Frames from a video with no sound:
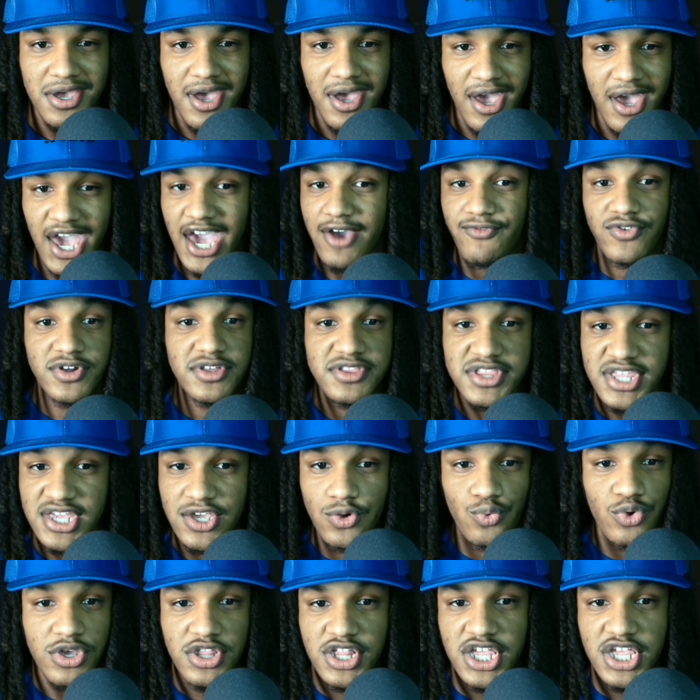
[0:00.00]

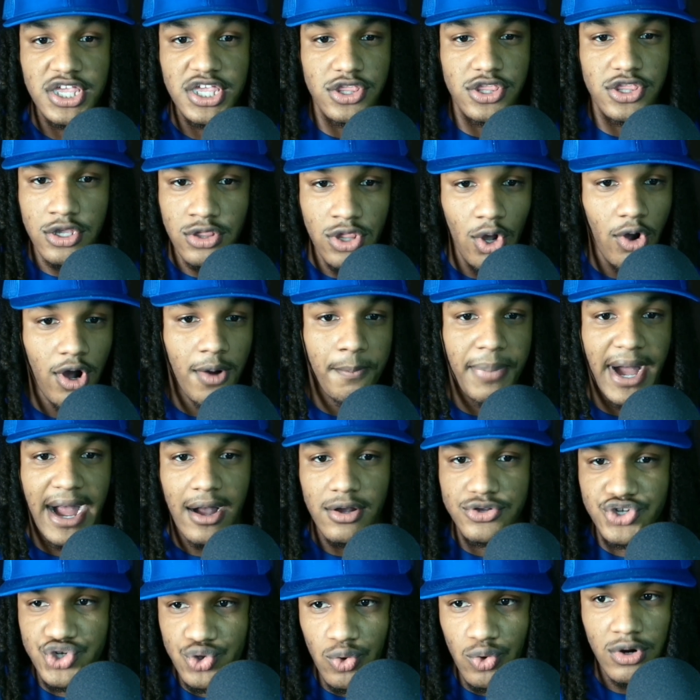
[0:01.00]
everything we need to know
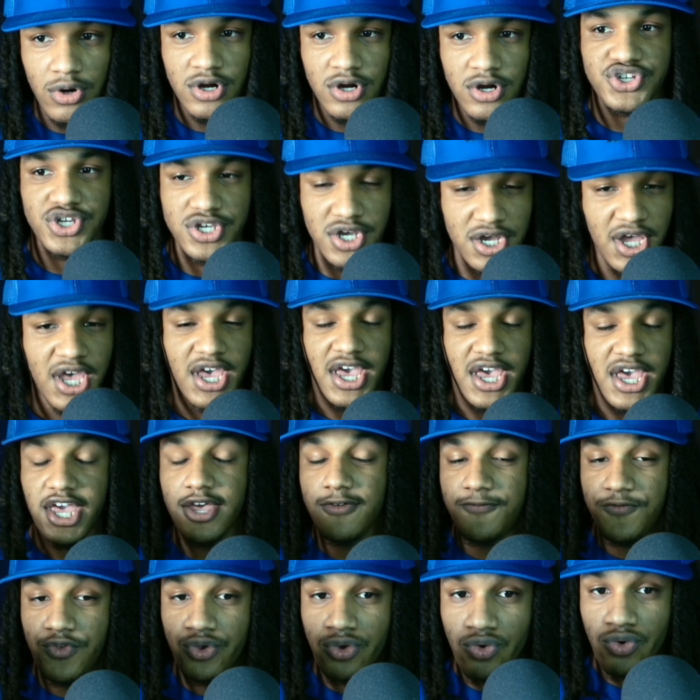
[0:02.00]
about Georgia.
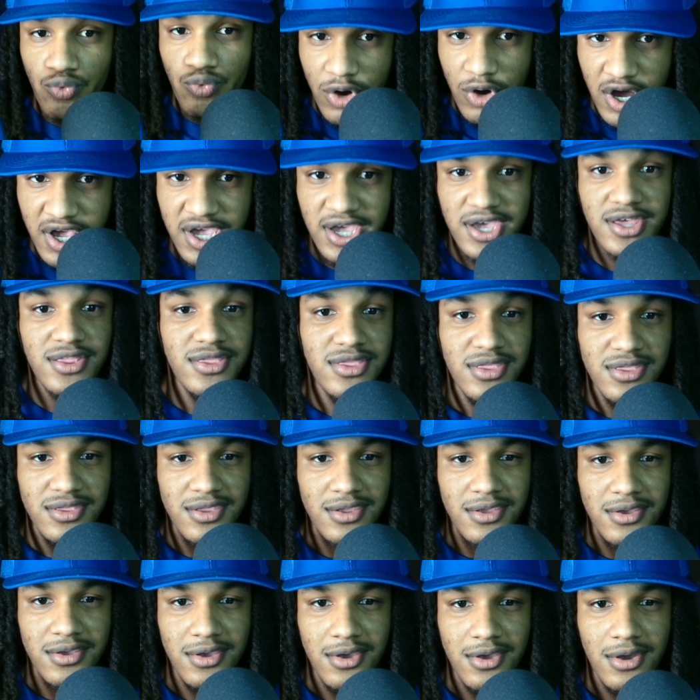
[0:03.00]
If you win,
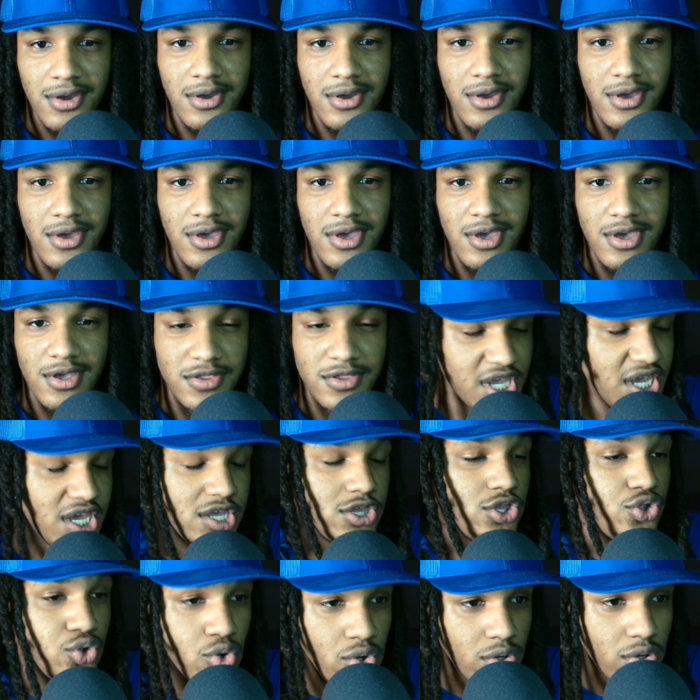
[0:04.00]

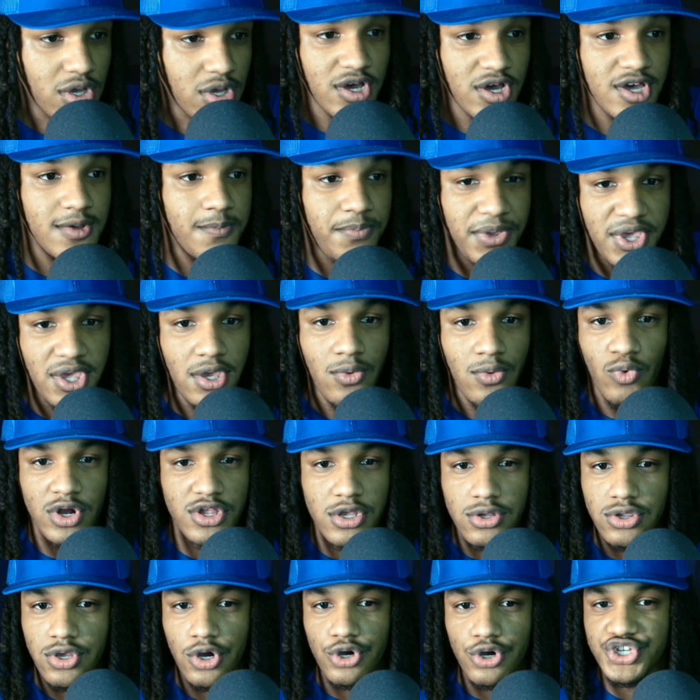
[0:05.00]
then you could be one
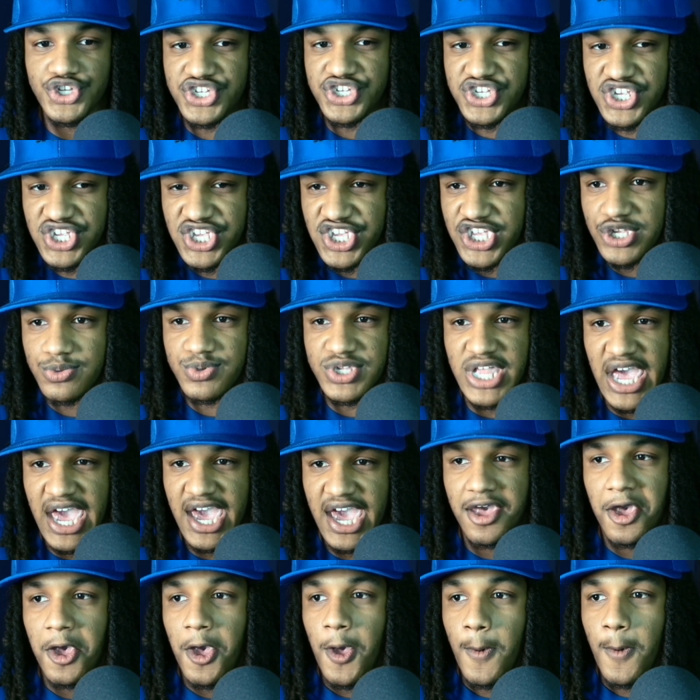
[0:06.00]
of those teams
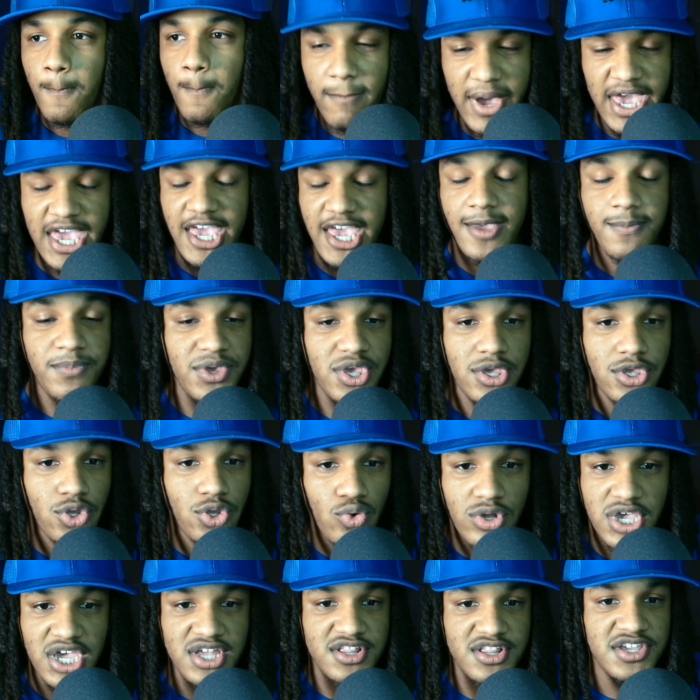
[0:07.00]
that maybe
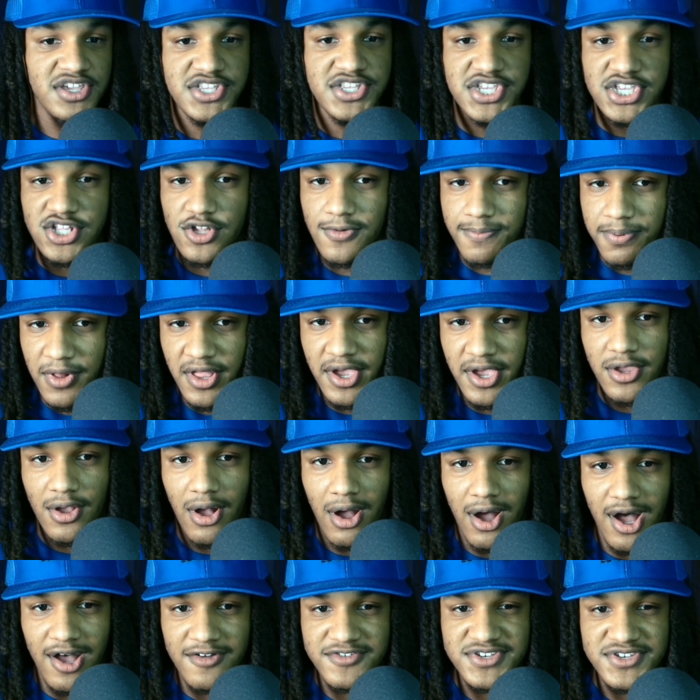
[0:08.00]
you get into the
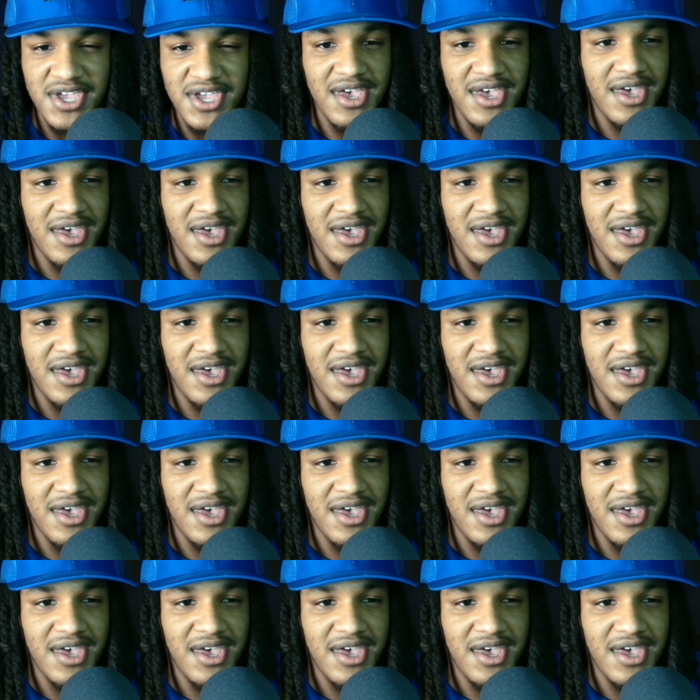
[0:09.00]
playoffs